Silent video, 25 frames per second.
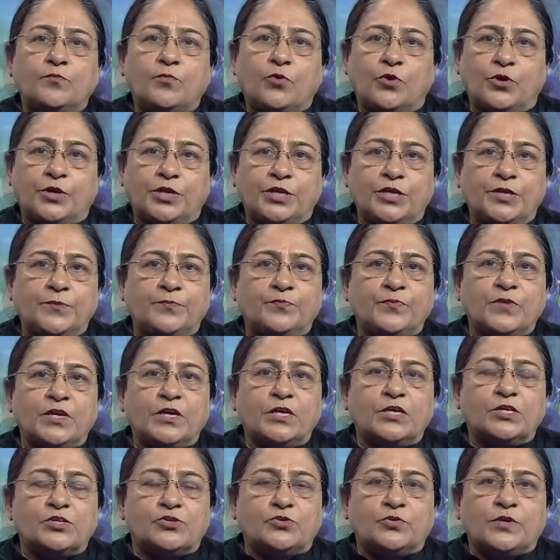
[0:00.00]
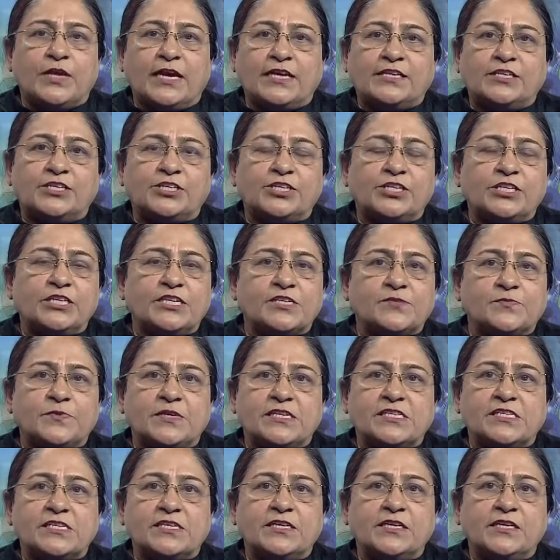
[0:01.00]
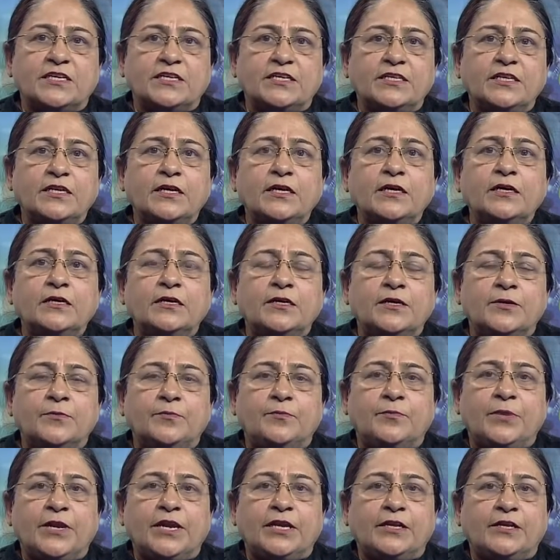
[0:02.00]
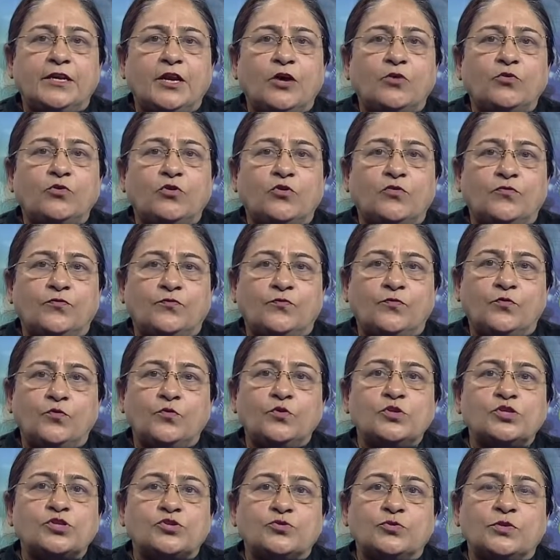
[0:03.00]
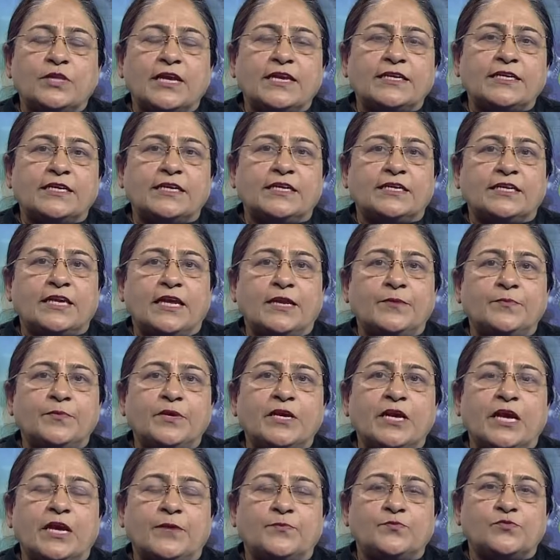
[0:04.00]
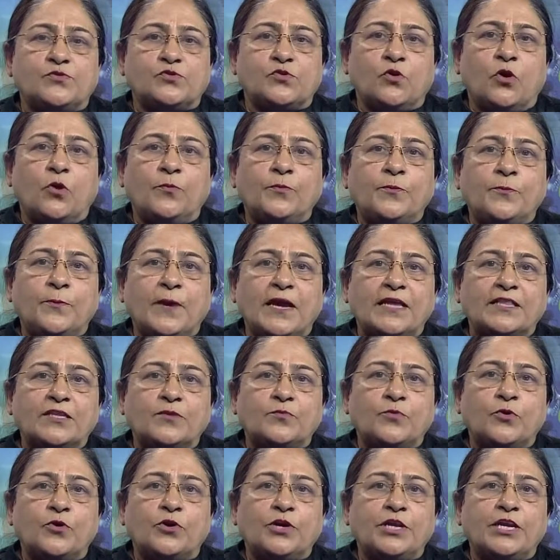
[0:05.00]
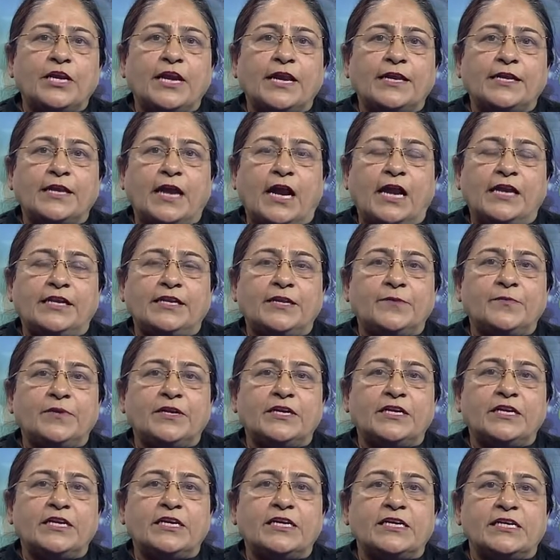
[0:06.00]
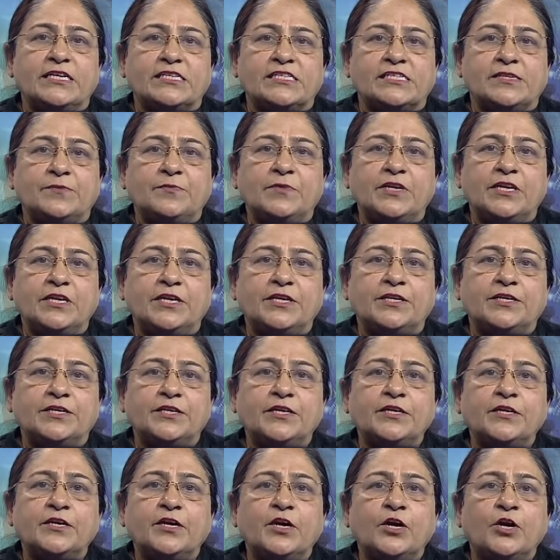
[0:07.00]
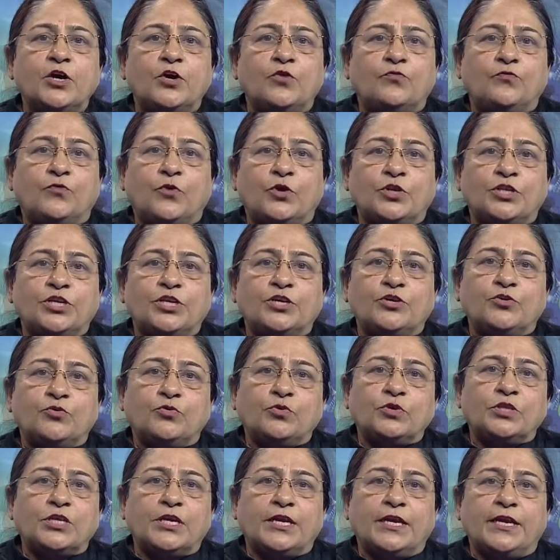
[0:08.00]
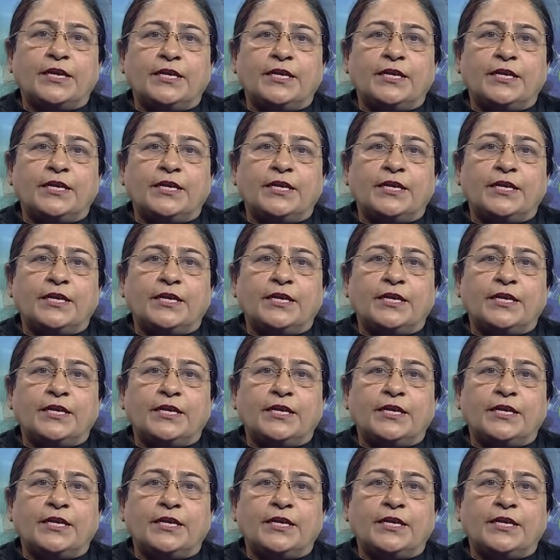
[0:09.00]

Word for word: body. So digestion is basically the breakdown of food so that it can be absorbed by the body and ultimately assimilated for the growth